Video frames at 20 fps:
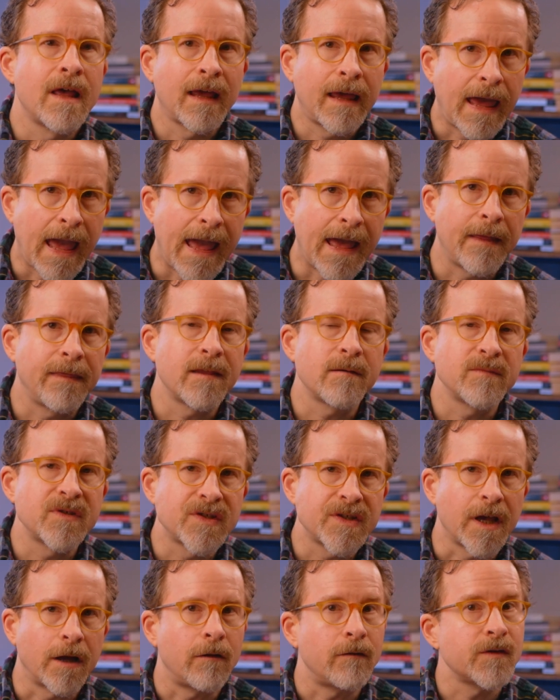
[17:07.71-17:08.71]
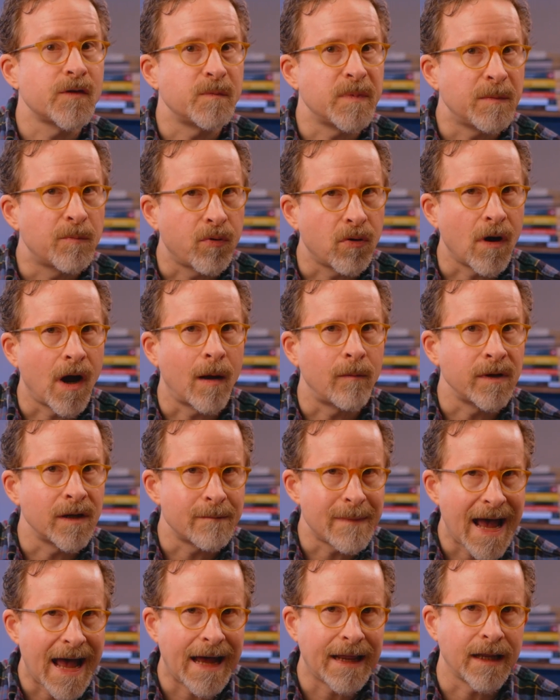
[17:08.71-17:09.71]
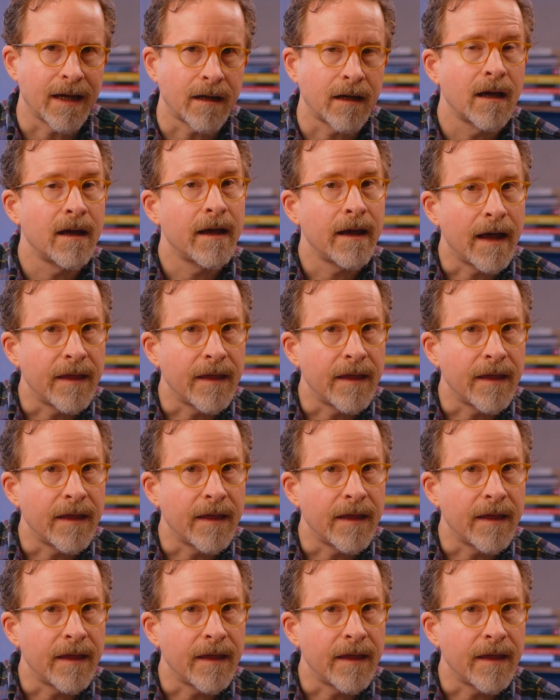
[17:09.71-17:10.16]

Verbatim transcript: can themselves be problematic.